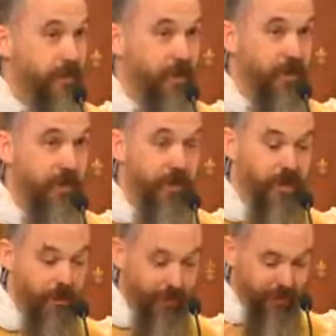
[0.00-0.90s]
particularly
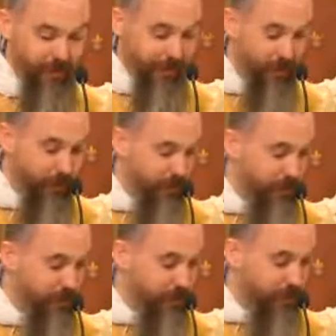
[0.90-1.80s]
because you know if
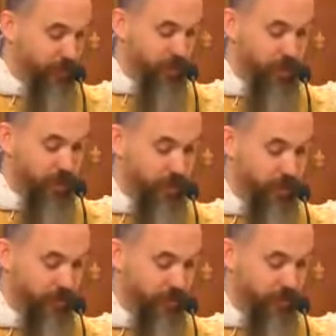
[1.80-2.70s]
we if we chew on
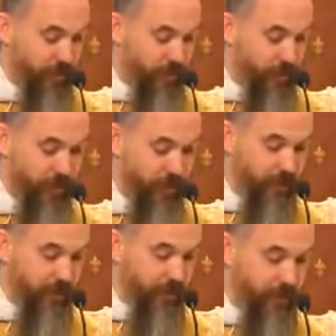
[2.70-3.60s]
our chew on the blessed
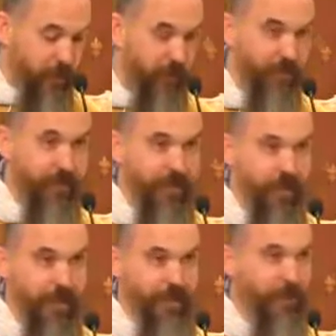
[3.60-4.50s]
sacrament, well,
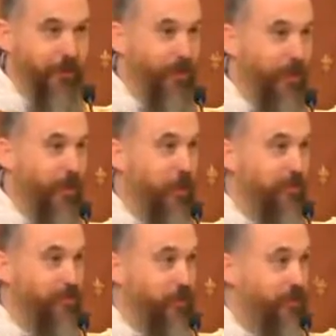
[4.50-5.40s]
there may still be
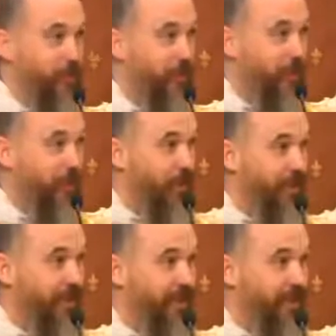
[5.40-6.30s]
particles within our
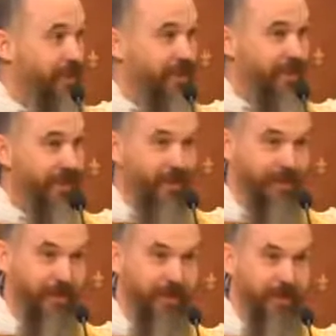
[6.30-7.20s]
mouth.
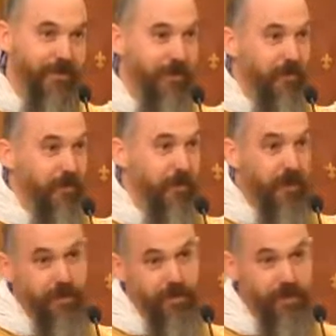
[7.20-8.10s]
Uh,
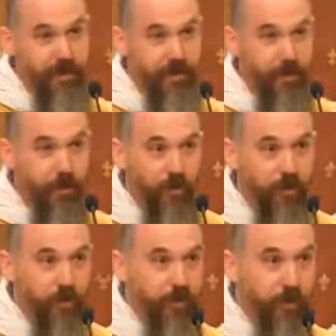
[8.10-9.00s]
not, not to get into all
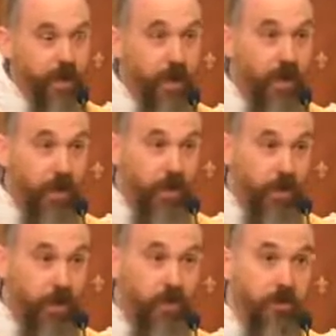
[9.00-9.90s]
of it, but
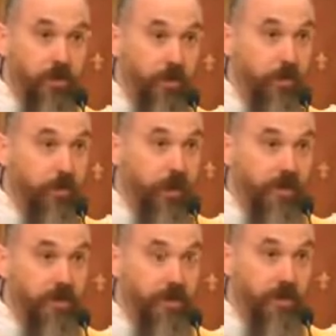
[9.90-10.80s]
as long as the real
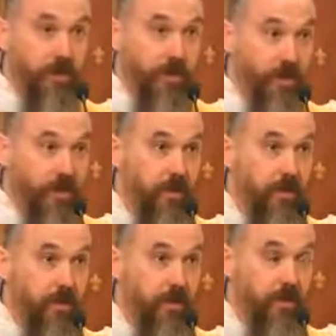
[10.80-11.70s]
presence is
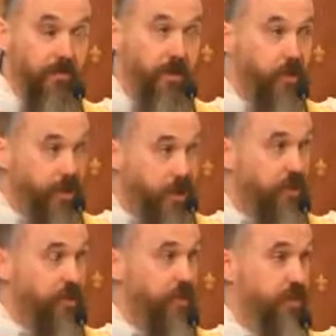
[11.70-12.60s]
there, then
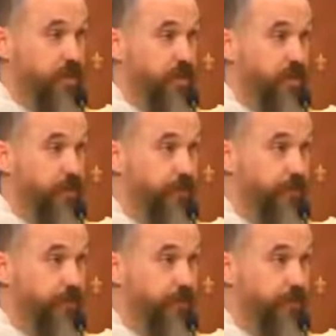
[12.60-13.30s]
Jesus is there.